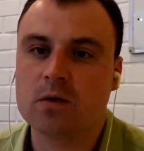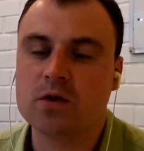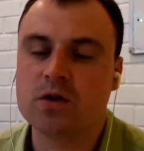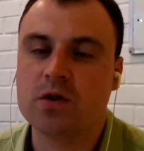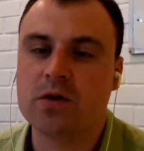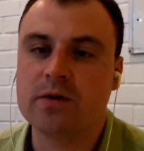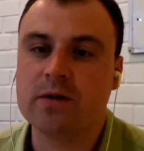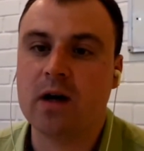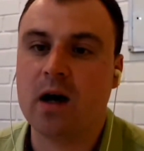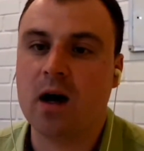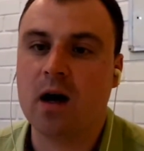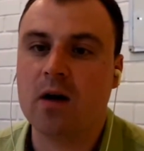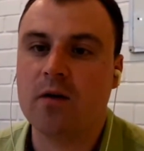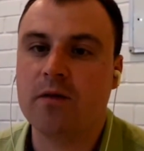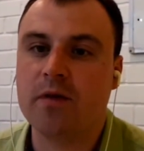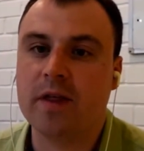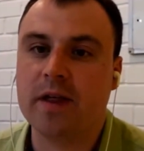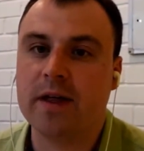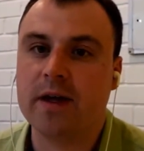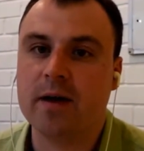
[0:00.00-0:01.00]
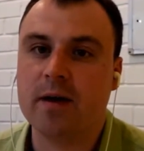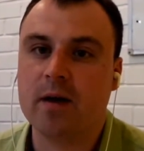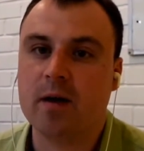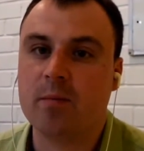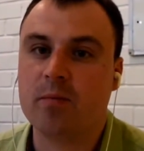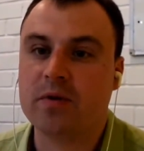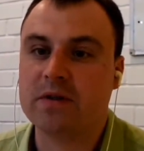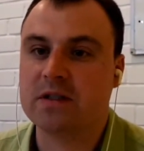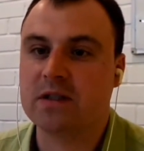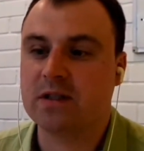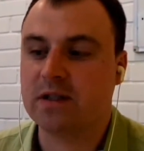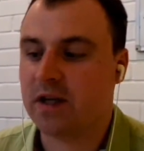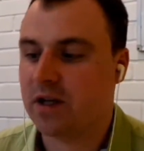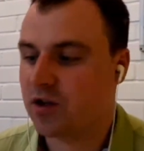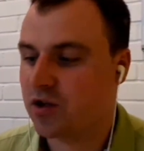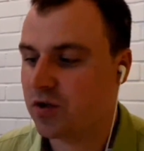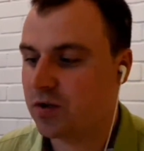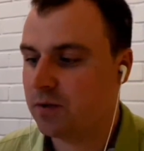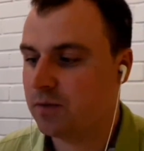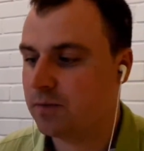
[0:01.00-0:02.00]
turn off the
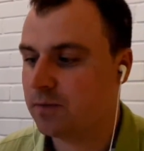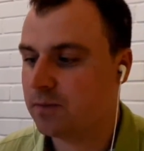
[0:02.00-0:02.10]
presentation.